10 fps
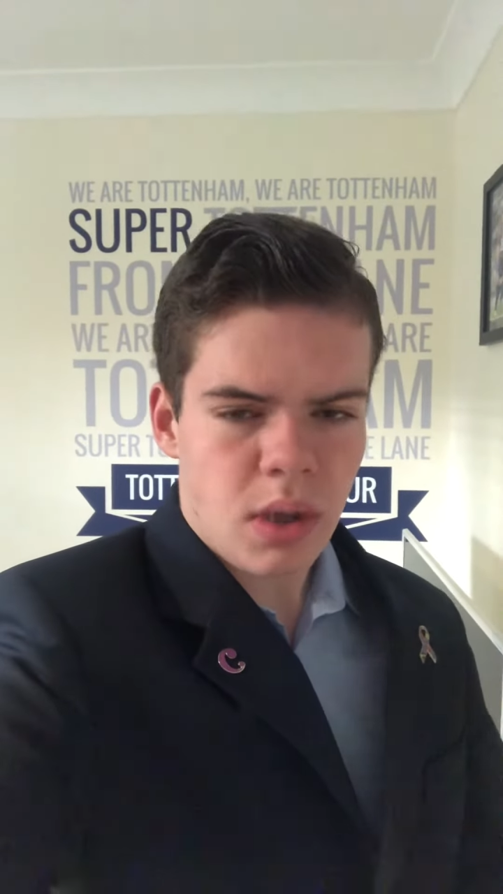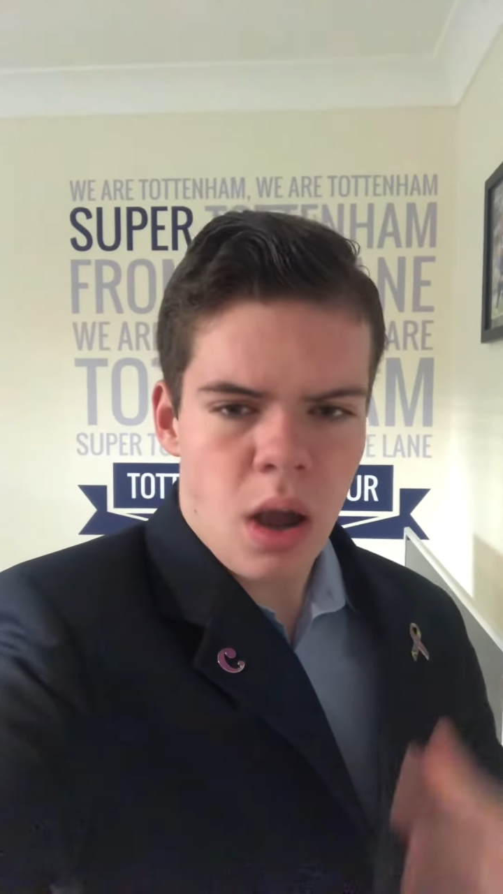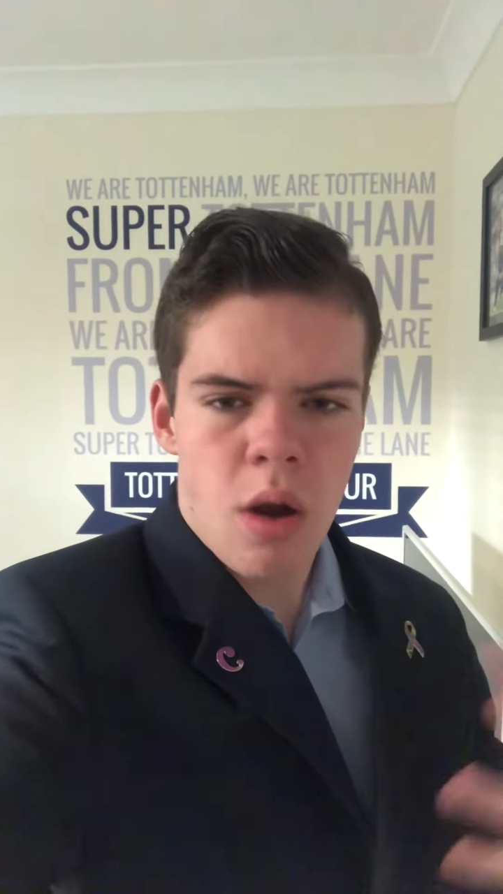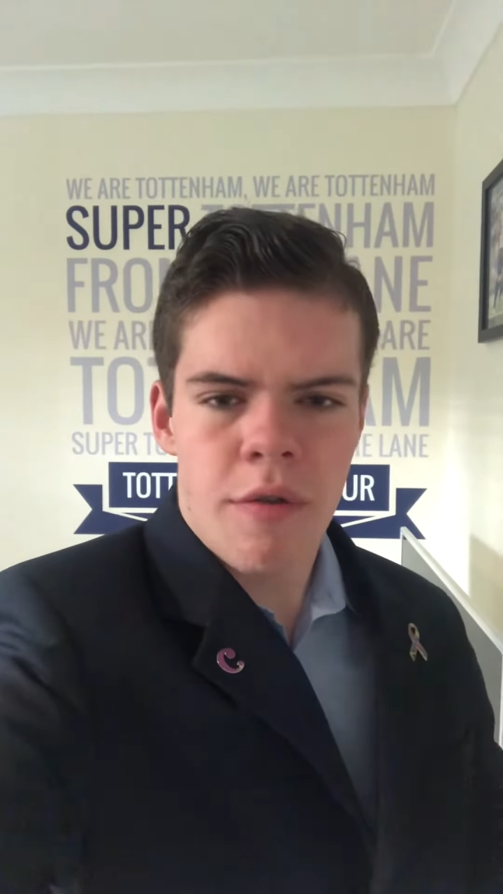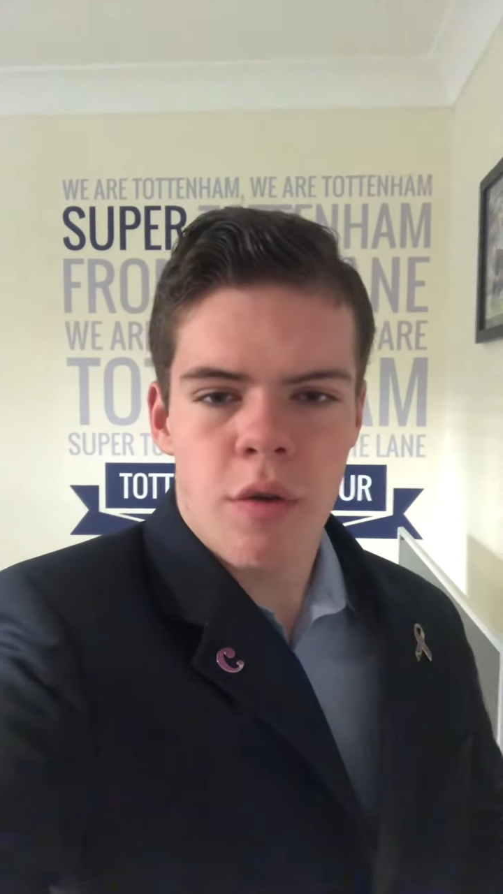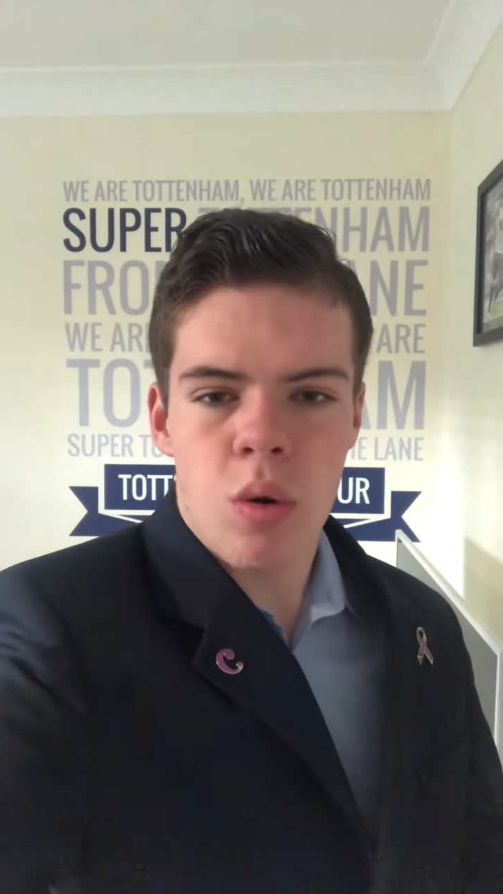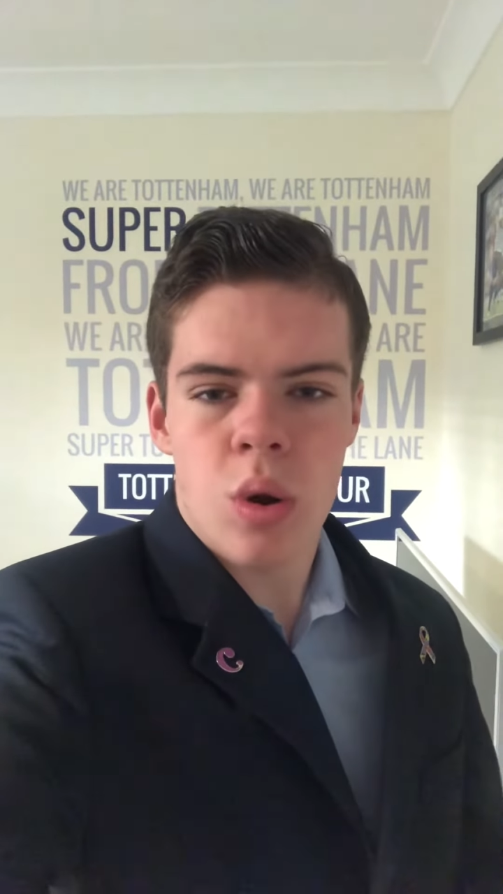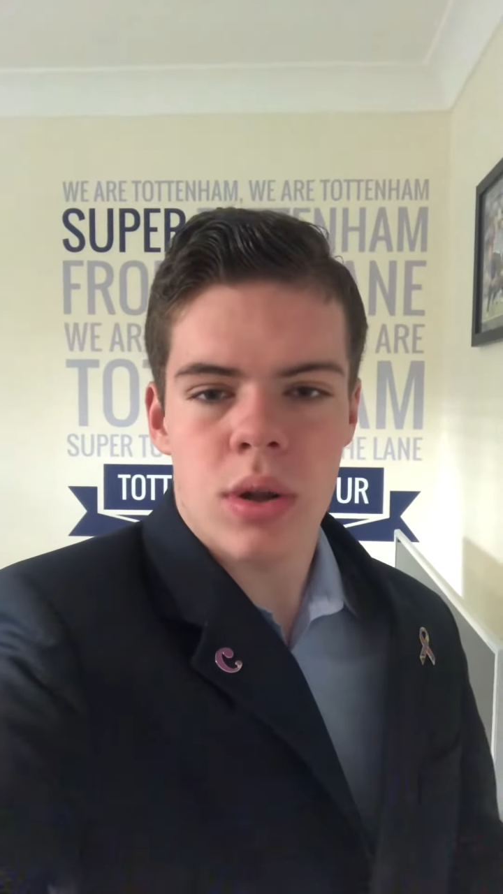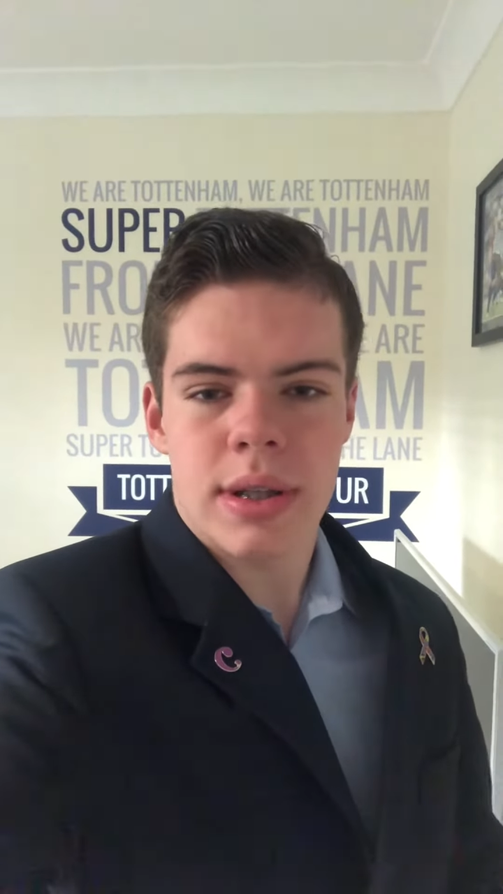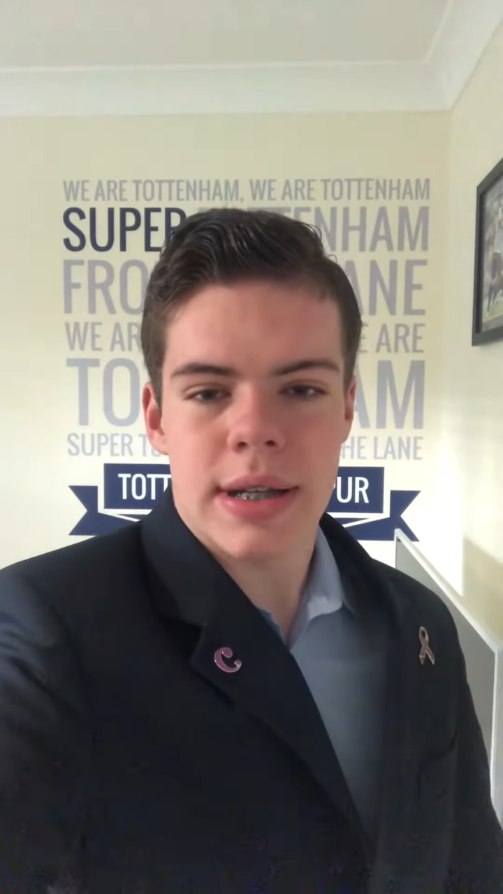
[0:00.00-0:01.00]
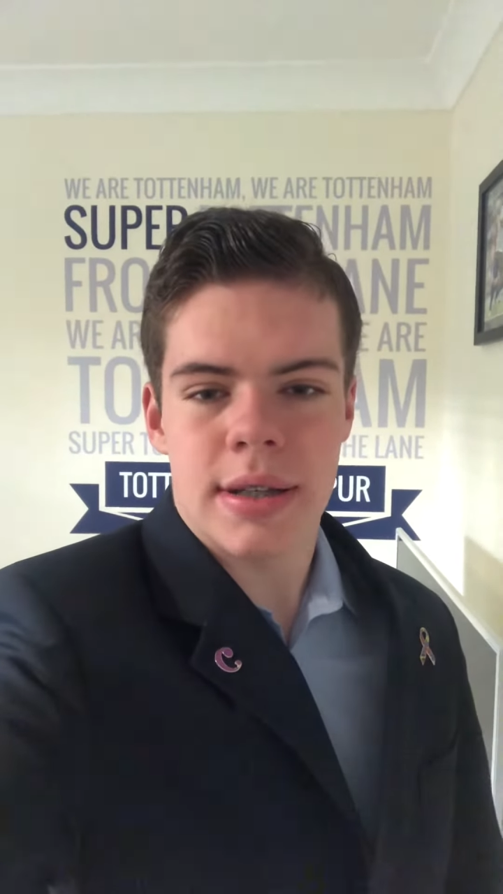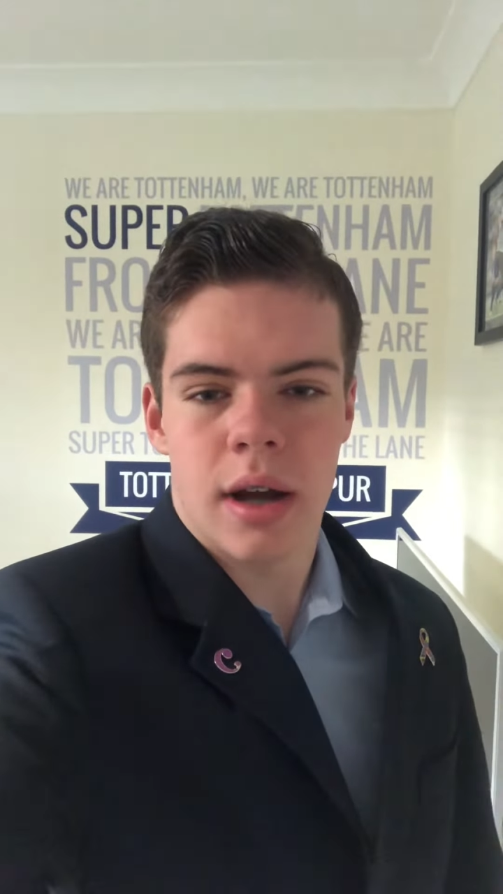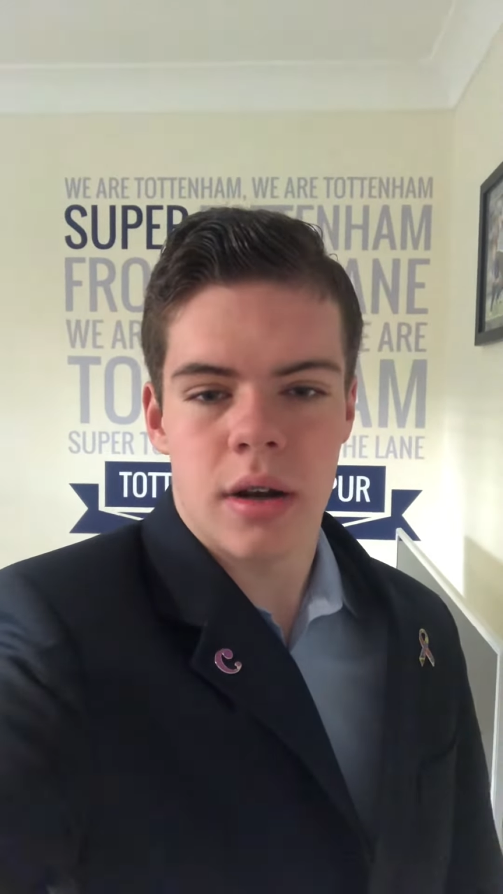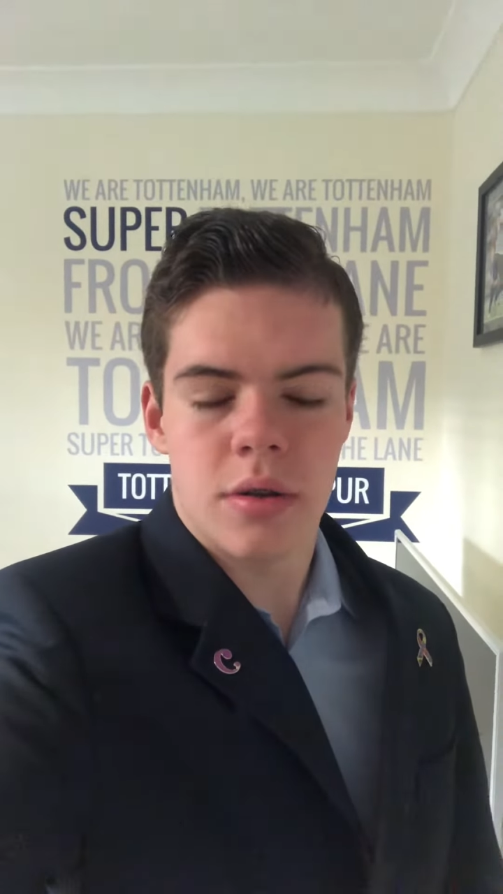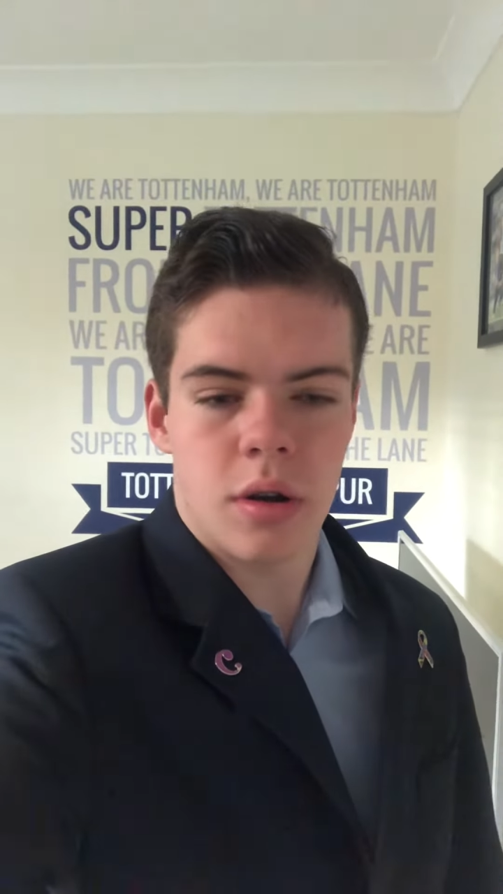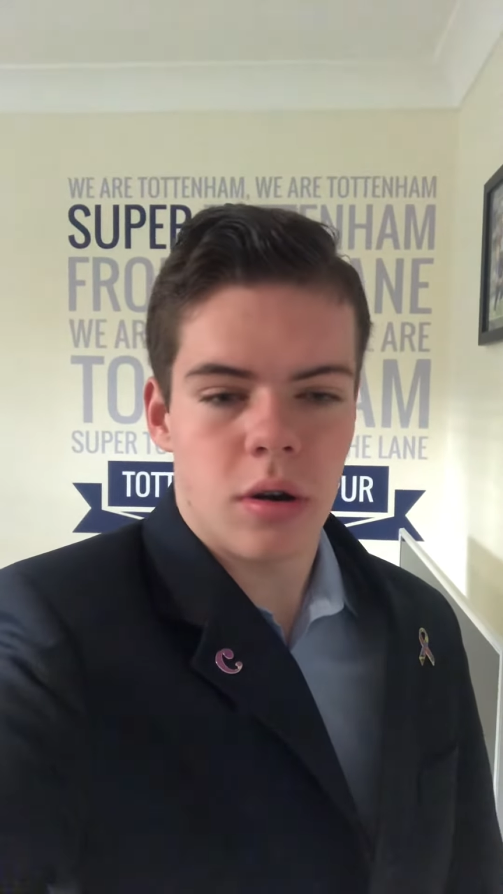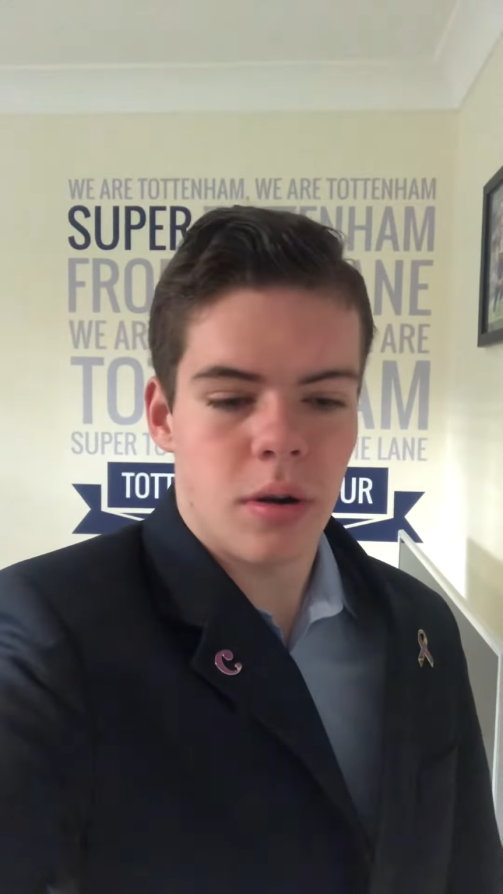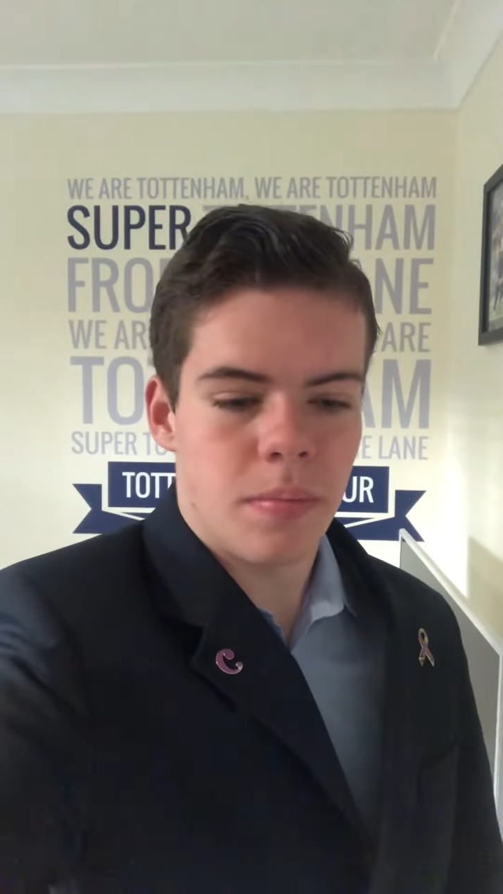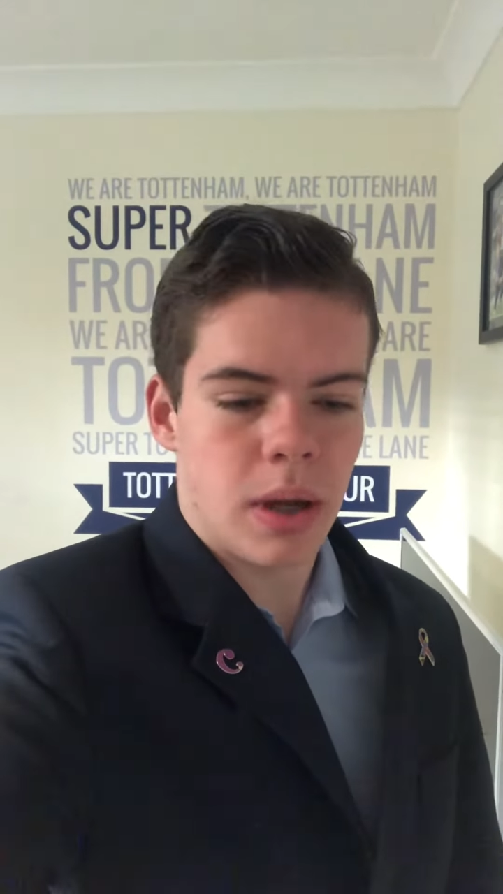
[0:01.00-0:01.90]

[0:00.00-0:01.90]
Overall, Conte's time at Tottenham,